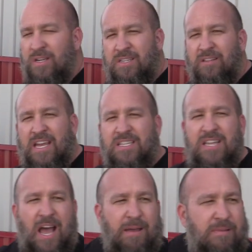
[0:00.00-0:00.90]
until
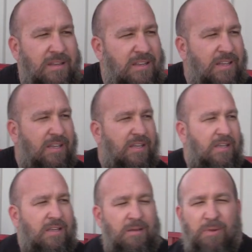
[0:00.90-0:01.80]
next time,
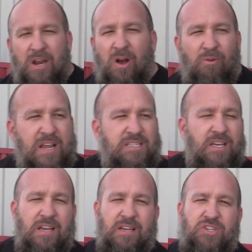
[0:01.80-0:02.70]
Buddy Hole
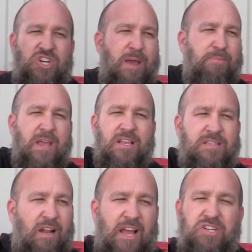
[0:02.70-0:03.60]
Racing,
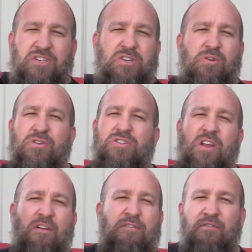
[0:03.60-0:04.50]
champions and electric
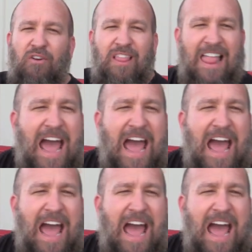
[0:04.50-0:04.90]
scooters for